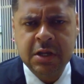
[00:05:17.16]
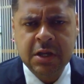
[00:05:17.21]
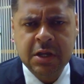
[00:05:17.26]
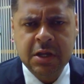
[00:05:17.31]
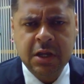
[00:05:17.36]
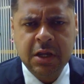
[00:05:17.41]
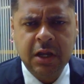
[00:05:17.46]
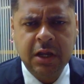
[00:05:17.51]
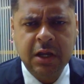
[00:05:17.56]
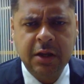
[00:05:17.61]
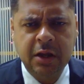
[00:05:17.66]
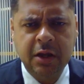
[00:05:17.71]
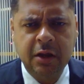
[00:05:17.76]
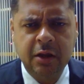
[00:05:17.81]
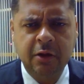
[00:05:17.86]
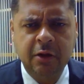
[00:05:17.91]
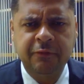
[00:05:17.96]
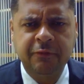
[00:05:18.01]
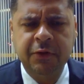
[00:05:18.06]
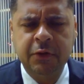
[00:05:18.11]
uh,
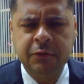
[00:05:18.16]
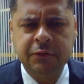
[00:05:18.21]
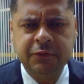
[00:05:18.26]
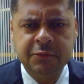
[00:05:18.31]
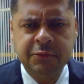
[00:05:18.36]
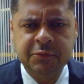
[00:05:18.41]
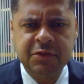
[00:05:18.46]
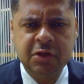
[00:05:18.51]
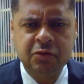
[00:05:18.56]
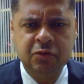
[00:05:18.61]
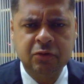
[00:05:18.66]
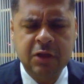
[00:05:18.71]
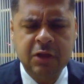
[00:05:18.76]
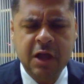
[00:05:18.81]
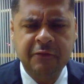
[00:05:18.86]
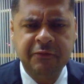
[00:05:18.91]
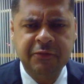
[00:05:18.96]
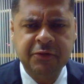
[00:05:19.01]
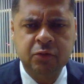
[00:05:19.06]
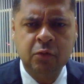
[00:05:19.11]
our folks from central
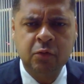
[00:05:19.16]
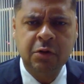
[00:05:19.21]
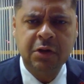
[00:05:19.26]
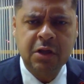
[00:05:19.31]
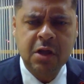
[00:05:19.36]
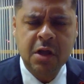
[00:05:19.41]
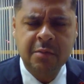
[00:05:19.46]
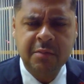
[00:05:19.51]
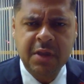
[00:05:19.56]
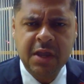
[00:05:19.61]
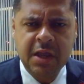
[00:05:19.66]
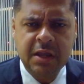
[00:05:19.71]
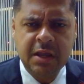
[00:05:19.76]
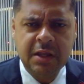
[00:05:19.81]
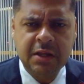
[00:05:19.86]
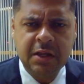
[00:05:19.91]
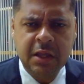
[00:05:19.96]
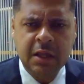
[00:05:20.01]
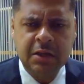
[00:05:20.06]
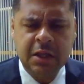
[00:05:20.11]
office want to come in
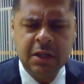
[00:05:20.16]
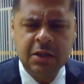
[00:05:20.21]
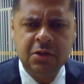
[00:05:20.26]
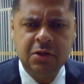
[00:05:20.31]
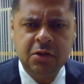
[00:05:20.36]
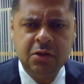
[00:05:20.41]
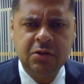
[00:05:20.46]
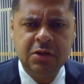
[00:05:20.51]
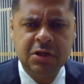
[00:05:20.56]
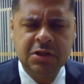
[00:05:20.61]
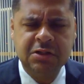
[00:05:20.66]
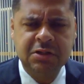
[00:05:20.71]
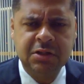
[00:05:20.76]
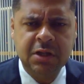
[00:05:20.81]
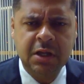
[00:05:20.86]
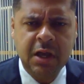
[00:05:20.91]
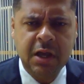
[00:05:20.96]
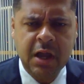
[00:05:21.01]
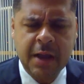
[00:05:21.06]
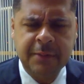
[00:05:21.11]
and, and, and do this uh,
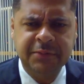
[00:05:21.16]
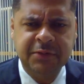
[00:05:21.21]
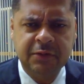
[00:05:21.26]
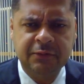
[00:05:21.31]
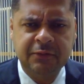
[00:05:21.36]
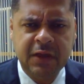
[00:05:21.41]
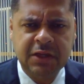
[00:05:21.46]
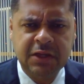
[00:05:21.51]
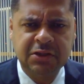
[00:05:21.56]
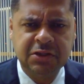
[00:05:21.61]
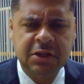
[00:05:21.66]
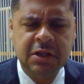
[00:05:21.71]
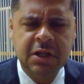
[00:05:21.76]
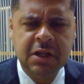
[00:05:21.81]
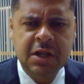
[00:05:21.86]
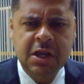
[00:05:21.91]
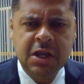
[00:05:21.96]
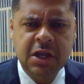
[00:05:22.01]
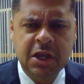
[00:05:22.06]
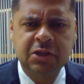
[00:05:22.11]
observation.
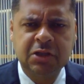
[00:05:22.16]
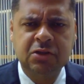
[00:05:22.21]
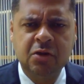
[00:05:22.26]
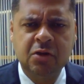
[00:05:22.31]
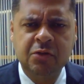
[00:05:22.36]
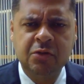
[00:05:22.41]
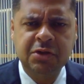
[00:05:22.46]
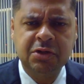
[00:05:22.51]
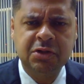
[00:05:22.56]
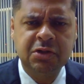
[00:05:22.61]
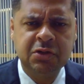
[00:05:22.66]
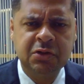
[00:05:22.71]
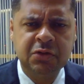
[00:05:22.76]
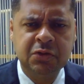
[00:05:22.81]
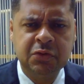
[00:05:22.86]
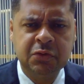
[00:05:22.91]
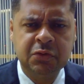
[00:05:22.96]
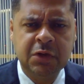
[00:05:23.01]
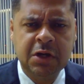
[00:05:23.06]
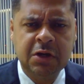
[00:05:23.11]
It's going
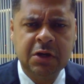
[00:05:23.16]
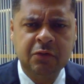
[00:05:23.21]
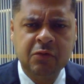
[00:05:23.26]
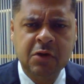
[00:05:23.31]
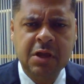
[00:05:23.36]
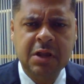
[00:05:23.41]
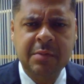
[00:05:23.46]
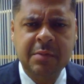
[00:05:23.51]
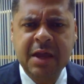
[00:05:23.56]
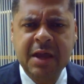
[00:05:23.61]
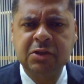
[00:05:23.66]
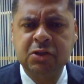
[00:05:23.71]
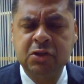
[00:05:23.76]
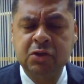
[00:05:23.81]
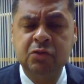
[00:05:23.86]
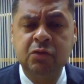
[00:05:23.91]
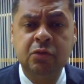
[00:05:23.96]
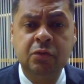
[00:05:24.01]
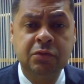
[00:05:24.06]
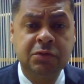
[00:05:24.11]
to uh, run about
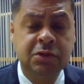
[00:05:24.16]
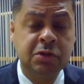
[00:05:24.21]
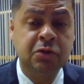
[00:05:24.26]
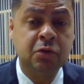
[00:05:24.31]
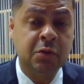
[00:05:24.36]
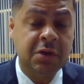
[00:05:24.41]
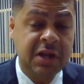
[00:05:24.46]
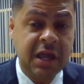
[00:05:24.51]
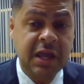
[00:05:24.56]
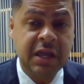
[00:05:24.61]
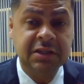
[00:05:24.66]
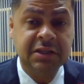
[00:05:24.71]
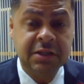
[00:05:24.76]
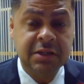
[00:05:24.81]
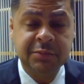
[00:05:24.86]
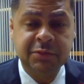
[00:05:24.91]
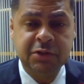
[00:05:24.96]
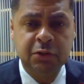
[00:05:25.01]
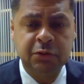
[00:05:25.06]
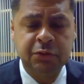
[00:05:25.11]
two to three days, I'm
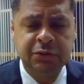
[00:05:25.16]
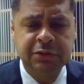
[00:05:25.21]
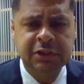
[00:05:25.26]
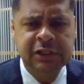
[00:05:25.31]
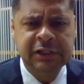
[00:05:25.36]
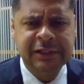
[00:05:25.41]
told.